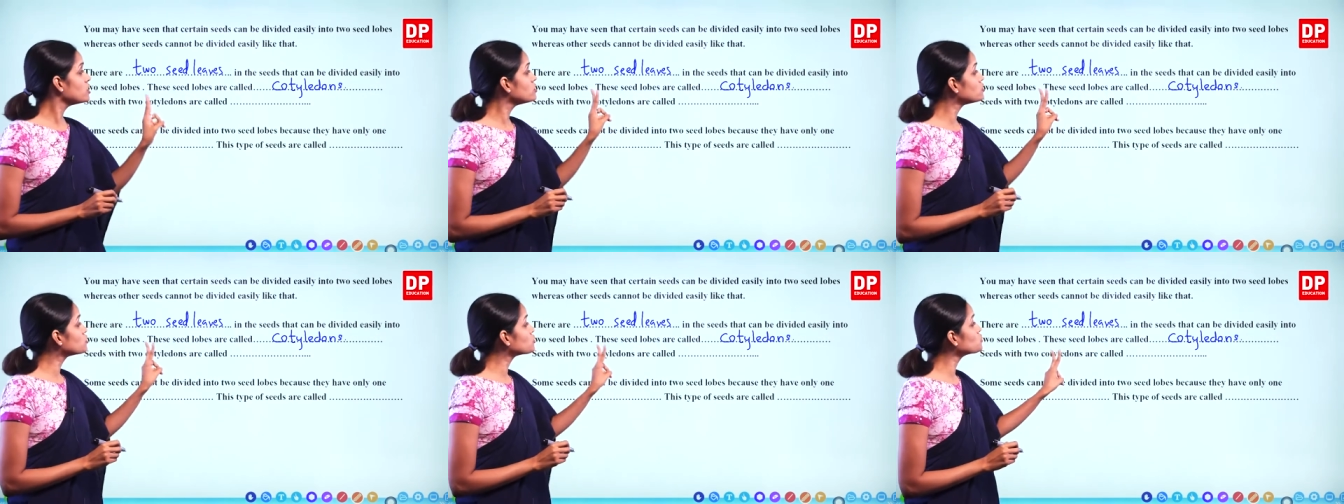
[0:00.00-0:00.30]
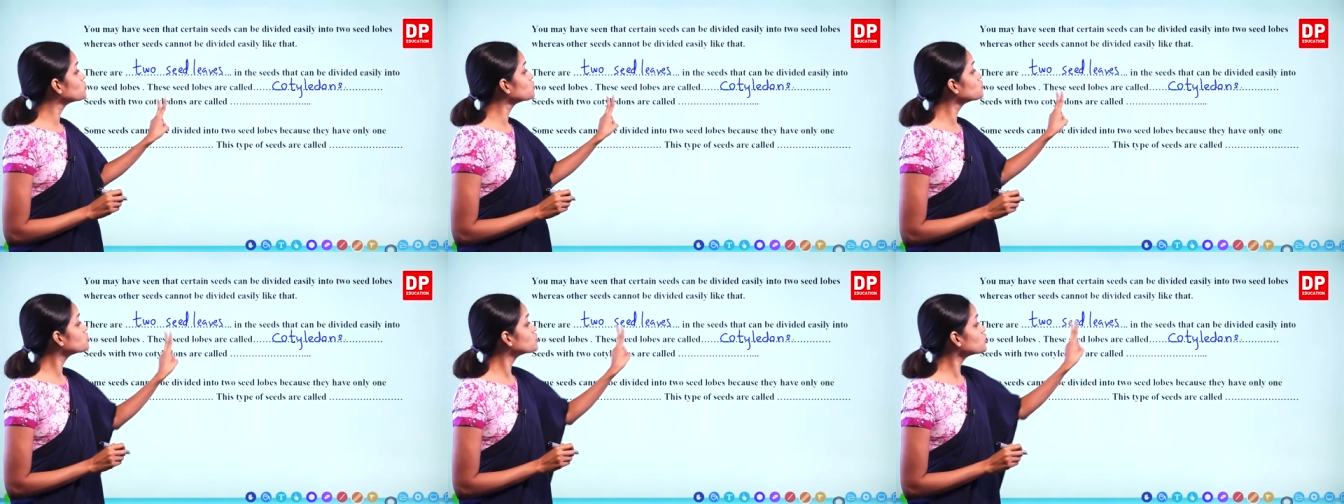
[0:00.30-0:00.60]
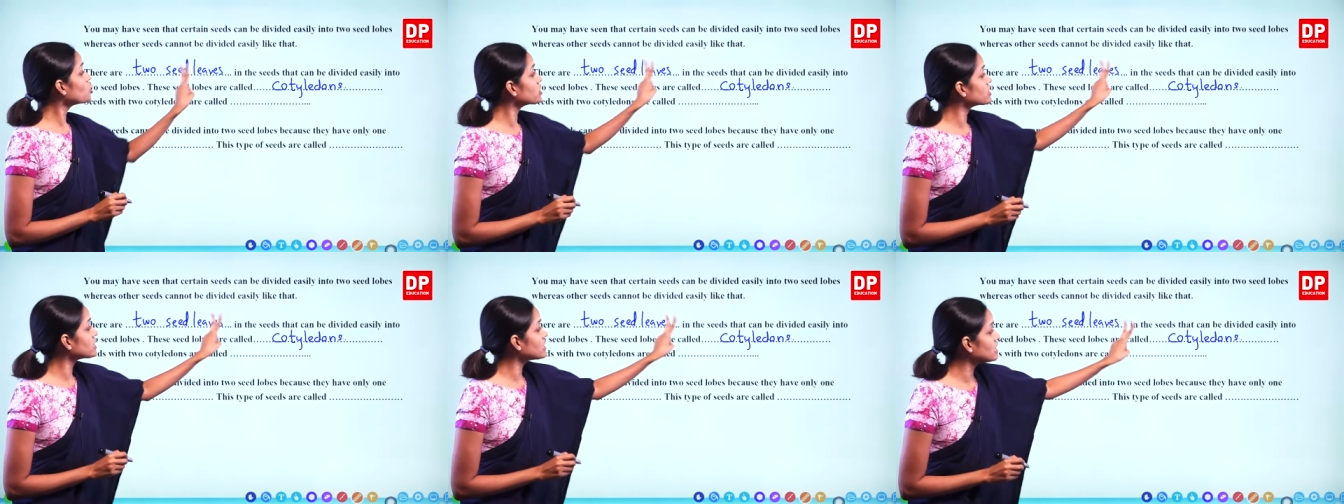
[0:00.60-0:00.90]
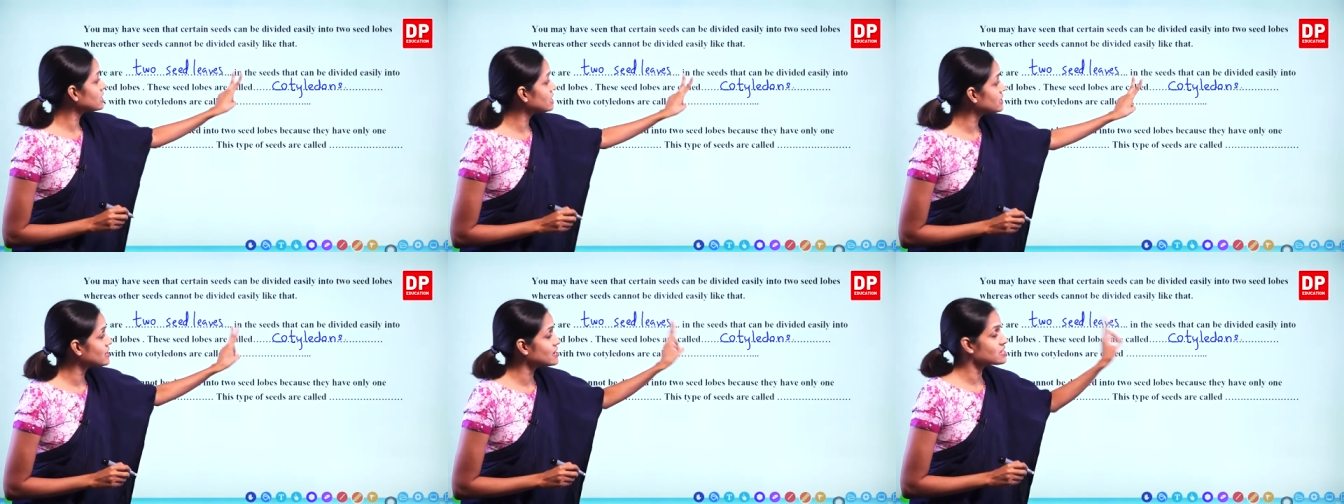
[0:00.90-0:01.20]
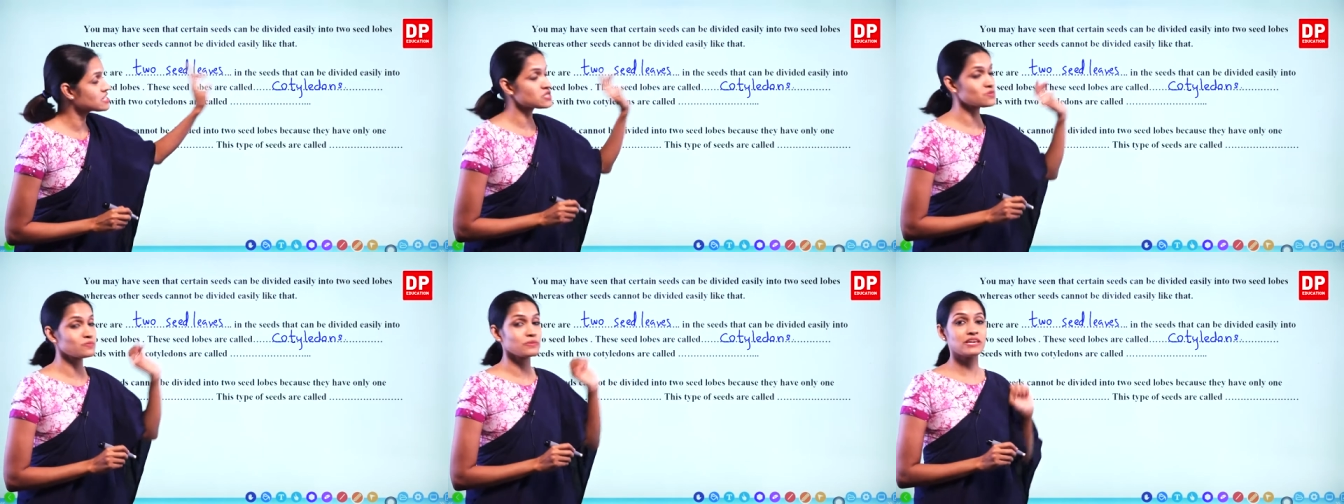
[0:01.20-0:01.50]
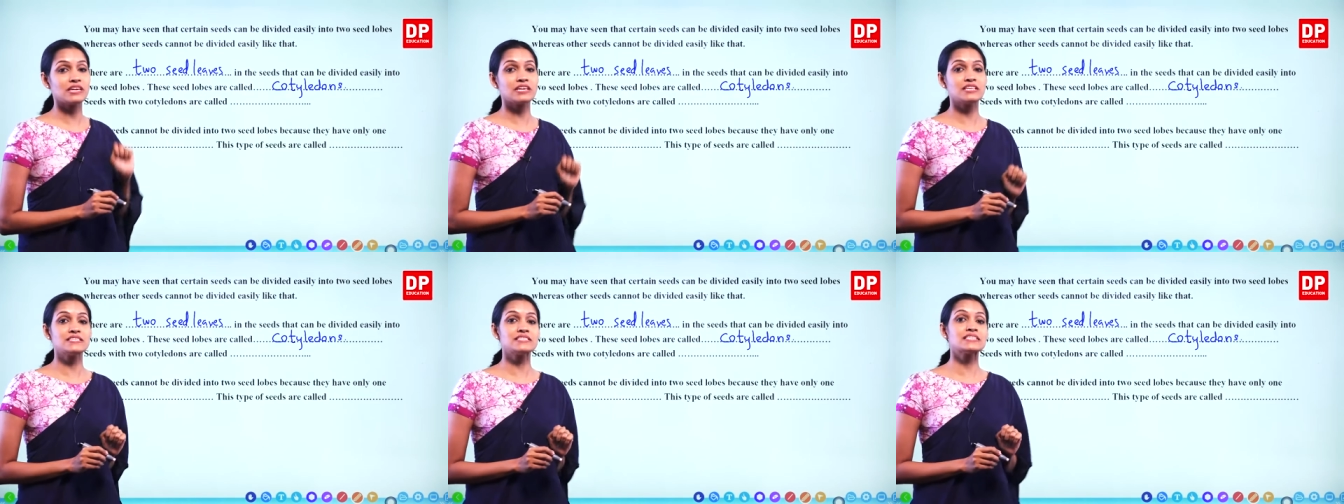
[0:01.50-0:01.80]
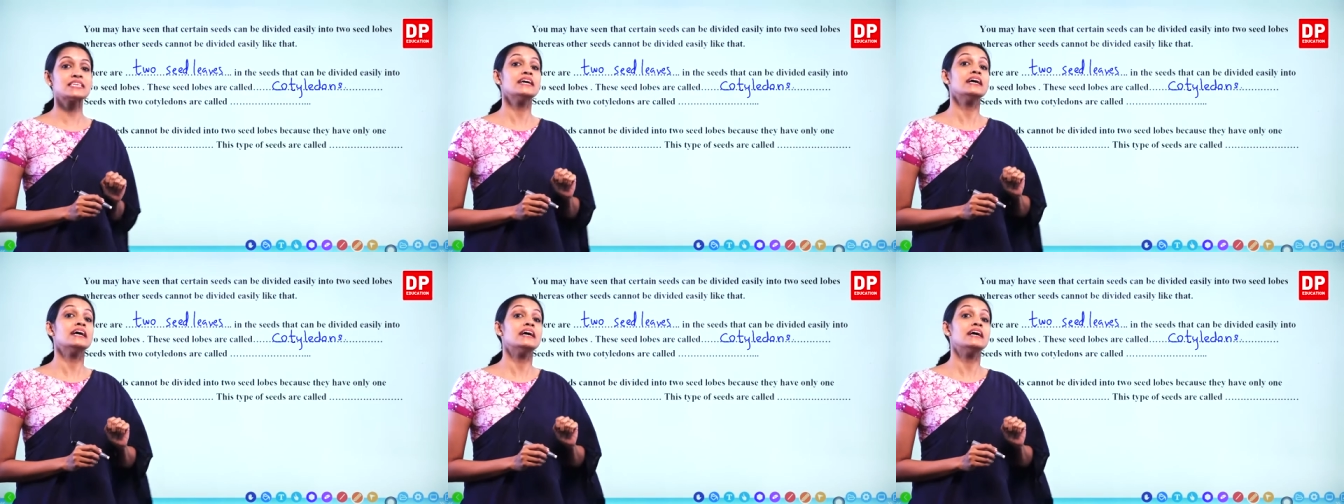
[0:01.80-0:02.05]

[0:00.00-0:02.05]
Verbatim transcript: two cotyledons means